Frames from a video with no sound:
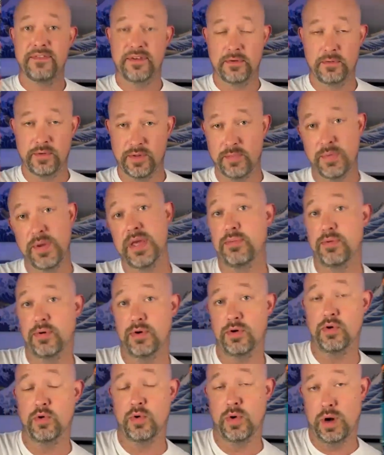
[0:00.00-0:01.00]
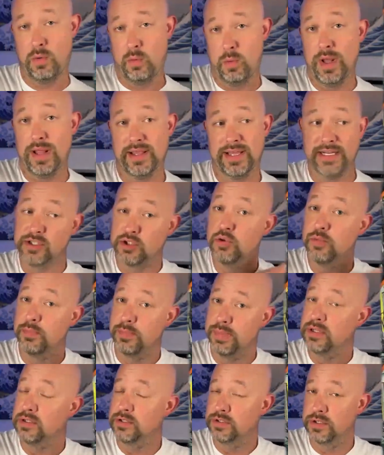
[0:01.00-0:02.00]
it with people who are willing to
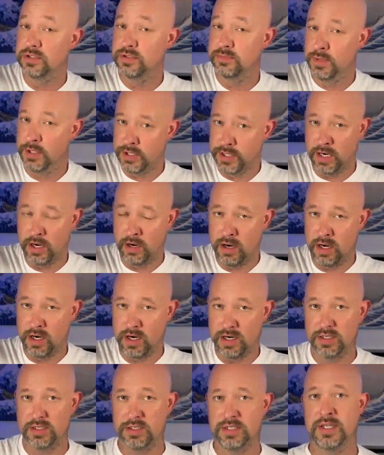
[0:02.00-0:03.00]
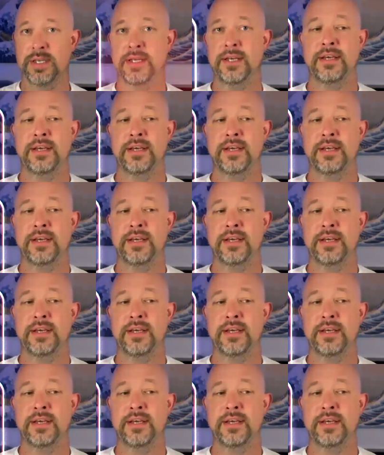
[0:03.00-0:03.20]
build those 1 million cars.